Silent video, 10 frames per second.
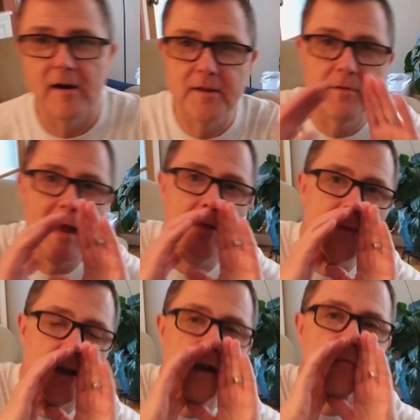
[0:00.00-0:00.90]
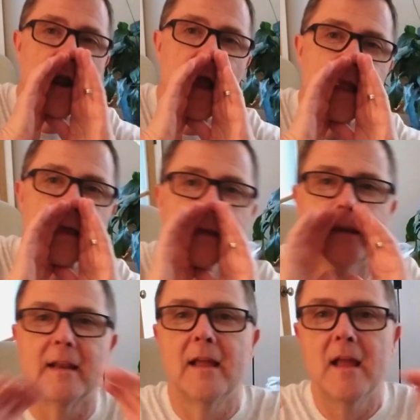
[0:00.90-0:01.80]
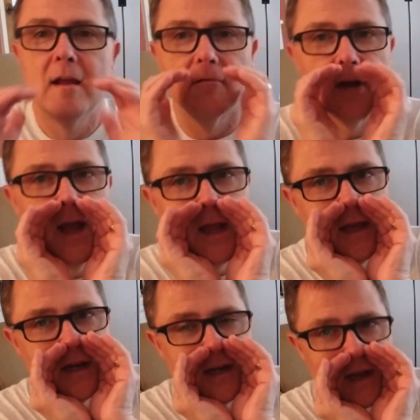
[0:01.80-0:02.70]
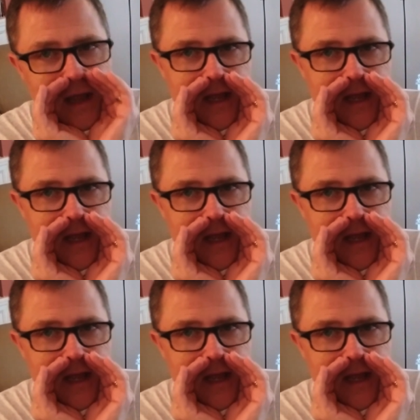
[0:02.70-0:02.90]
you out there, Ryan? Ryan!